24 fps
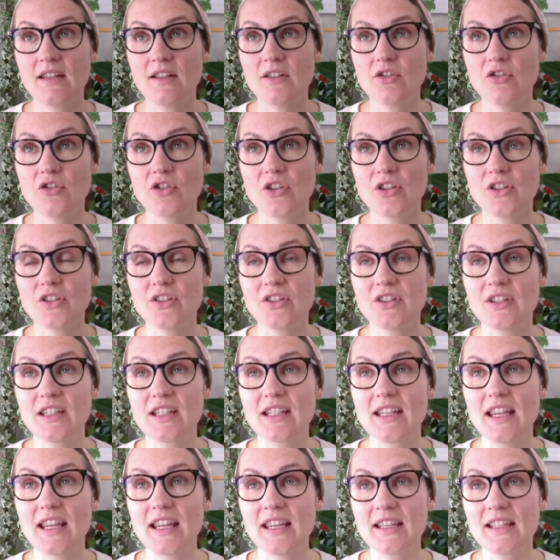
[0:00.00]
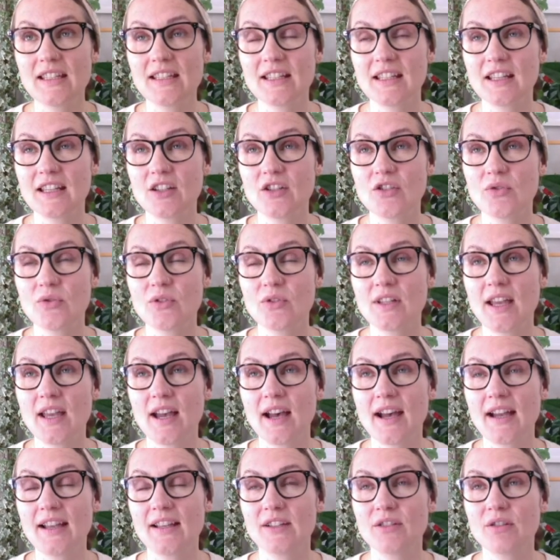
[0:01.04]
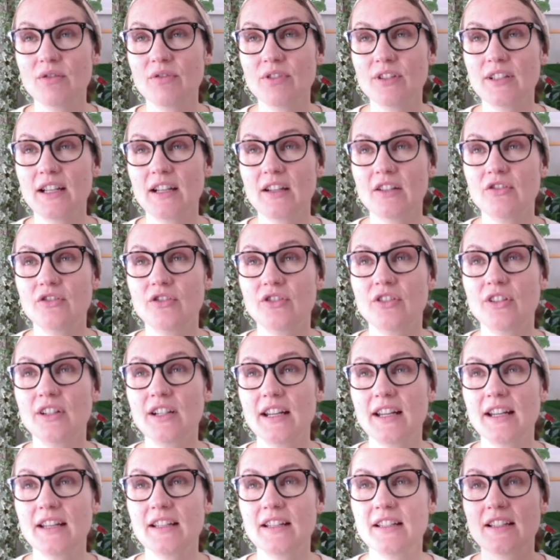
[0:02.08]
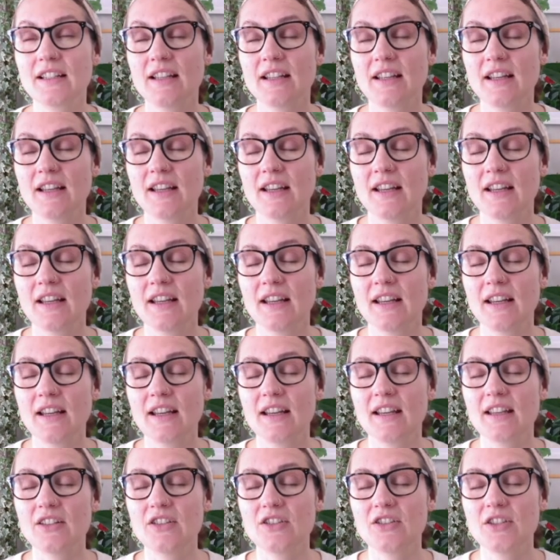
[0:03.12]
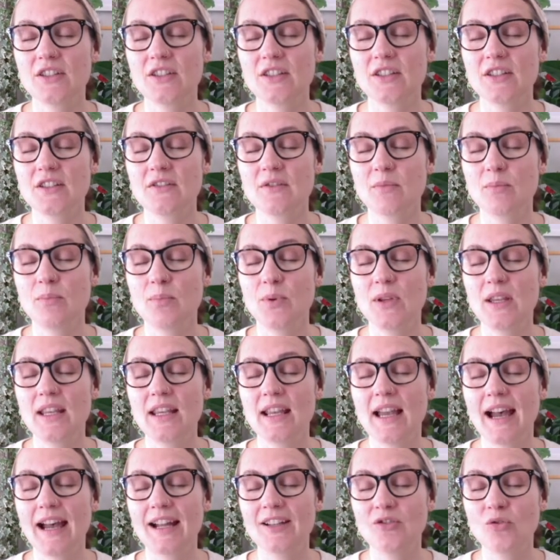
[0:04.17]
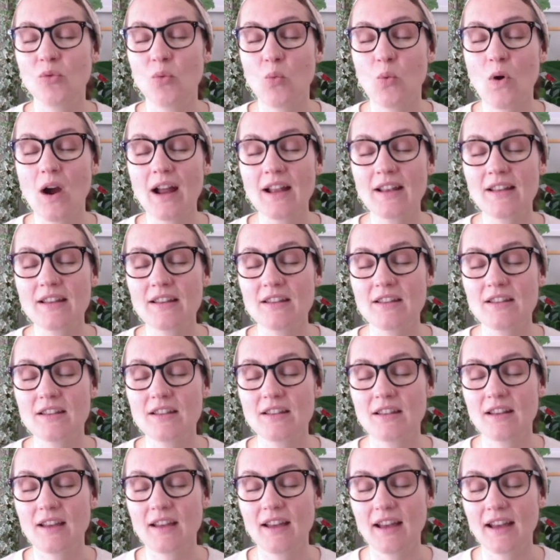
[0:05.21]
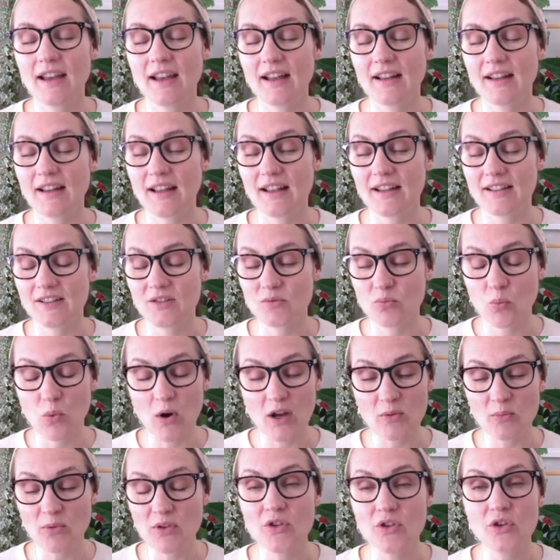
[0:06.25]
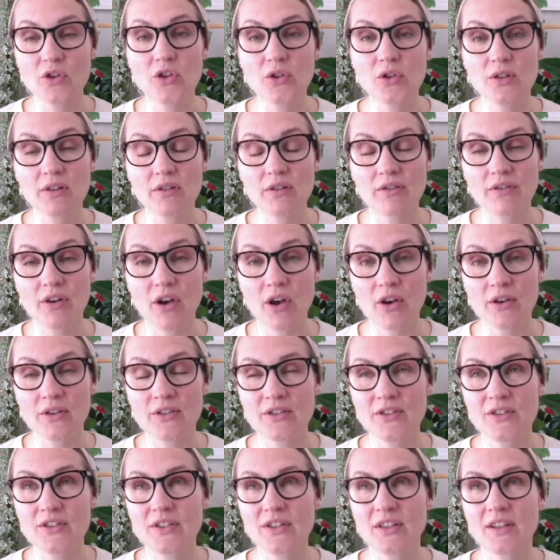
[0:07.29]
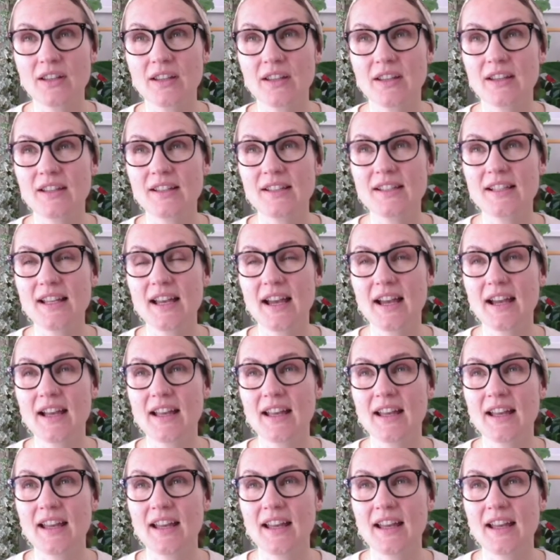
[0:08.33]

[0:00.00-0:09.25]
just gazing into the eyes of an Arcturian is just being at one, as one with the universe. It's like